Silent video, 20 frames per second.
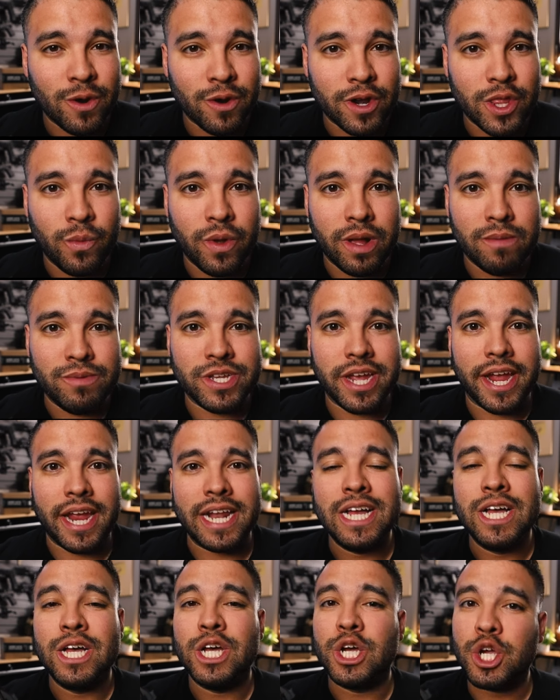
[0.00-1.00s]
to go to the
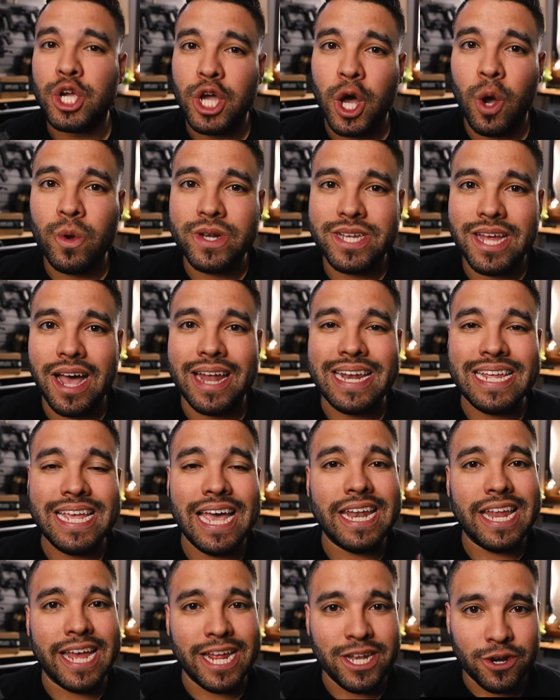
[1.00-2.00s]
website
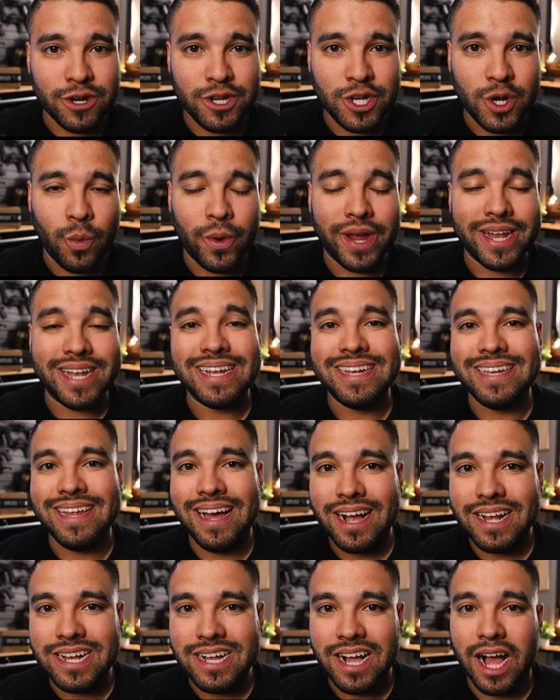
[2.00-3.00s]

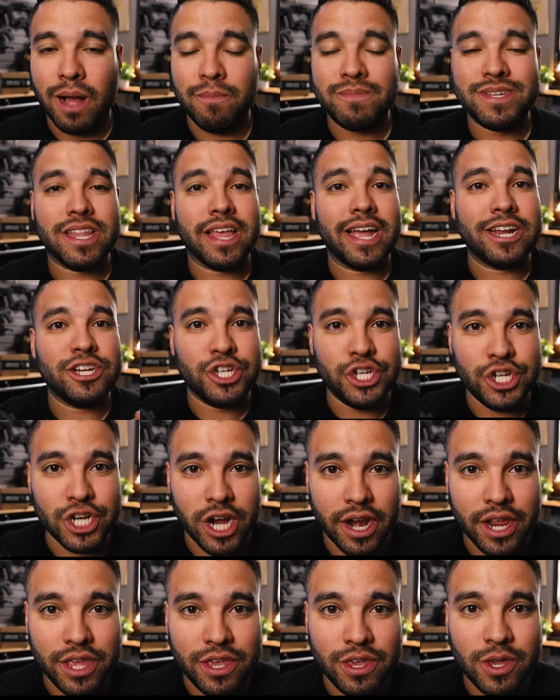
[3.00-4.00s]
go.getentertowin.com slash
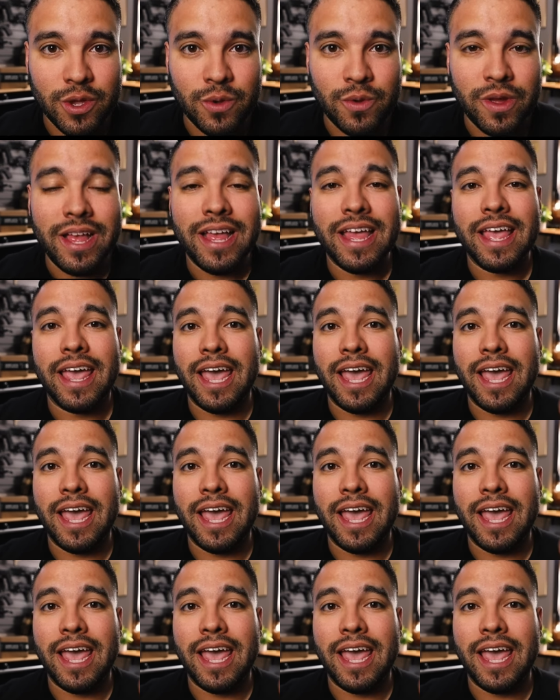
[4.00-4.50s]
johnnyq